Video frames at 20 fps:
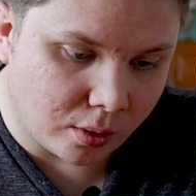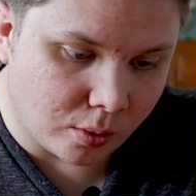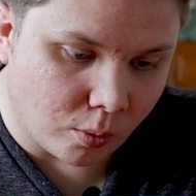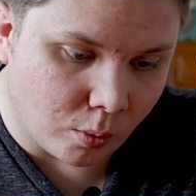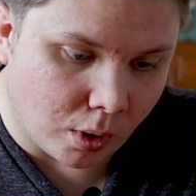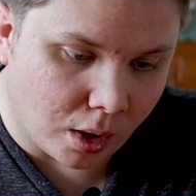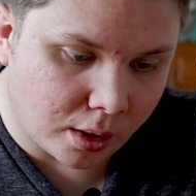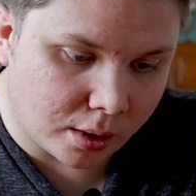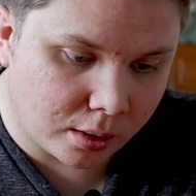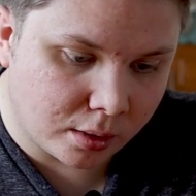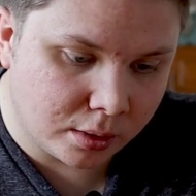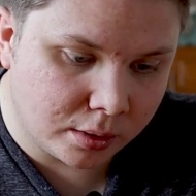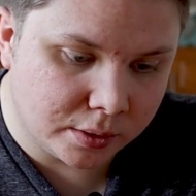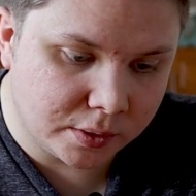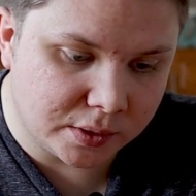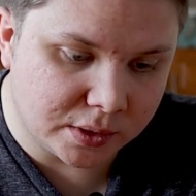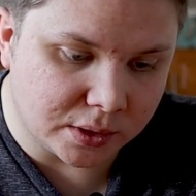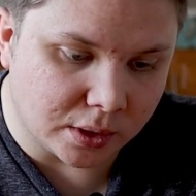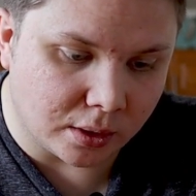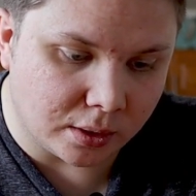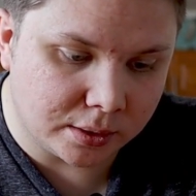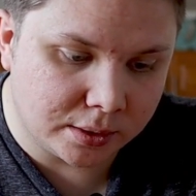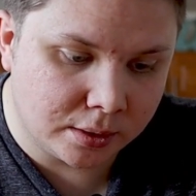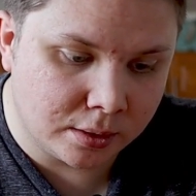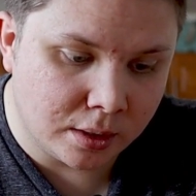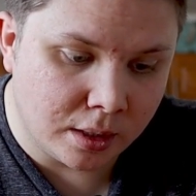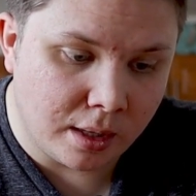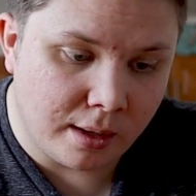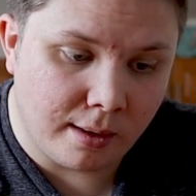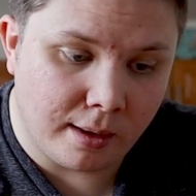water, salt,
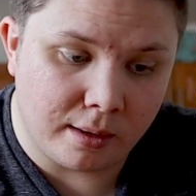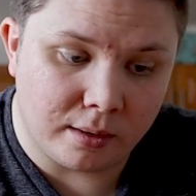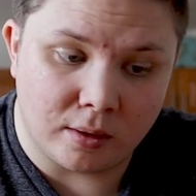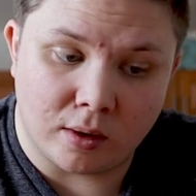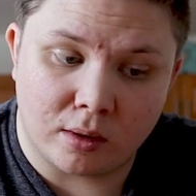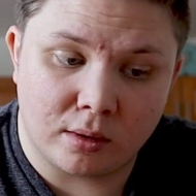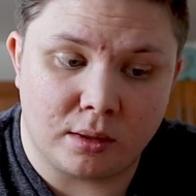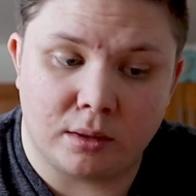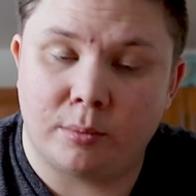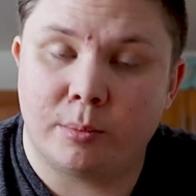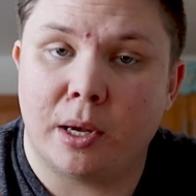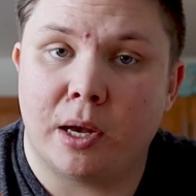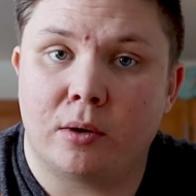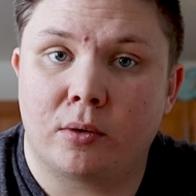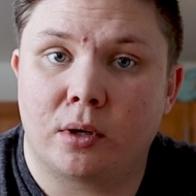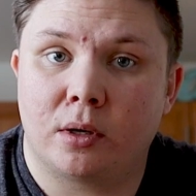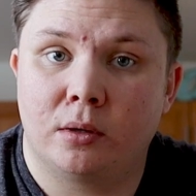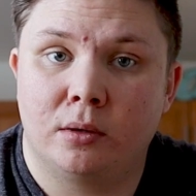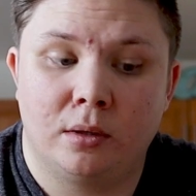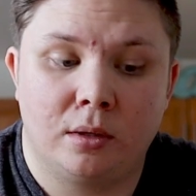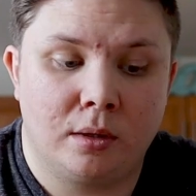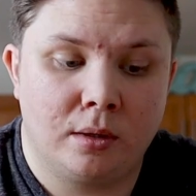and garlic powder.